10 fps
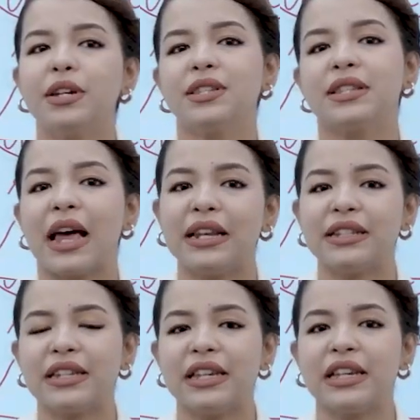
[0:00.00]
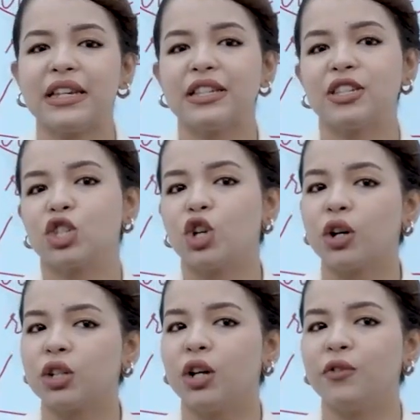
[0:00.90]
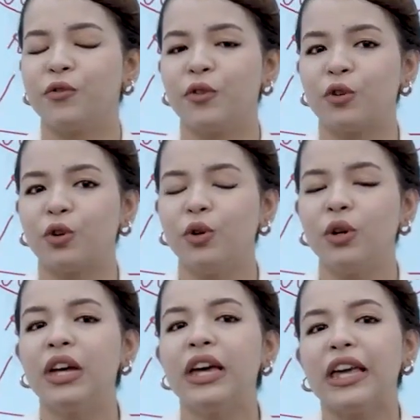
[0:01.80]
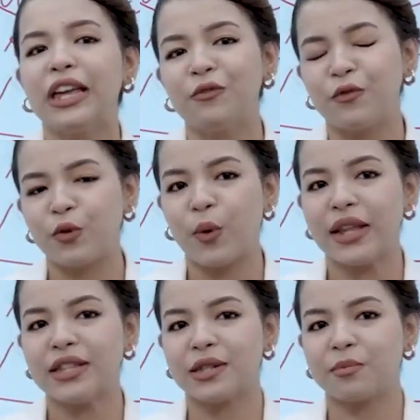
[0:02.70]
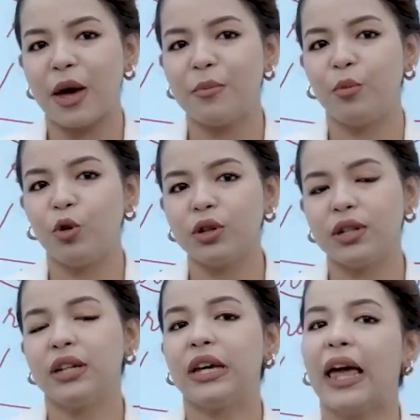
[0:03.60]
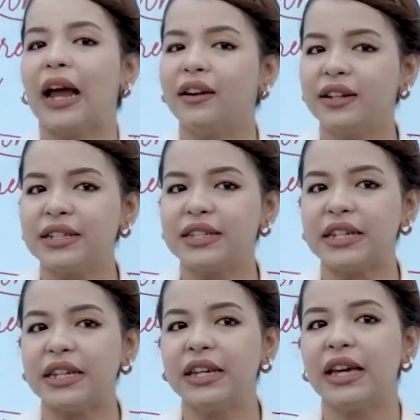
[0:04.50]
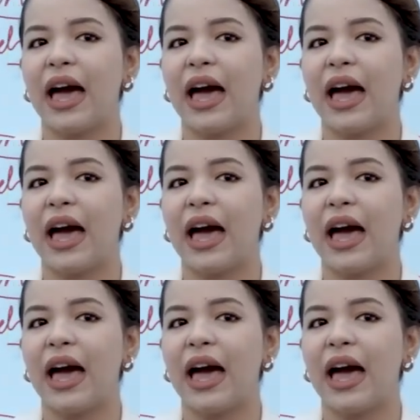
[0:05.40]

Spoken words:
personality is sort of, influenced by both heredity